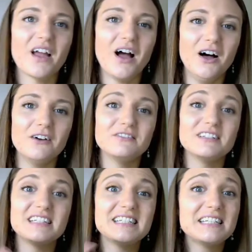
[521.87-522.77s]
of
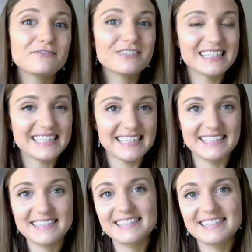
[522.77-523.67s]

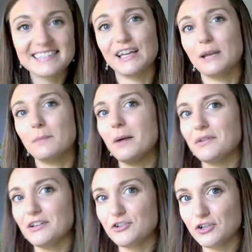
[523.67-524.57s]
differences in a
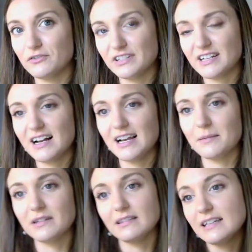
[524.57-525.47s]
population over
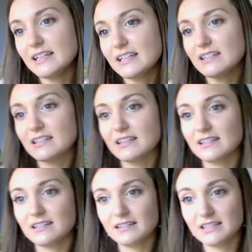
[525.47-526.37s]
time, leading to
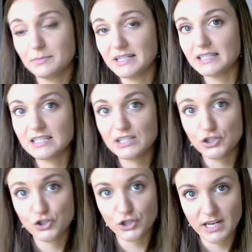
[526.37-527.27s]
the species
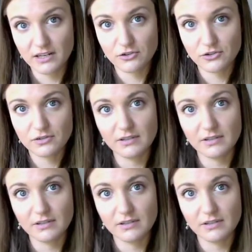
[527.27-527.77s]
to change,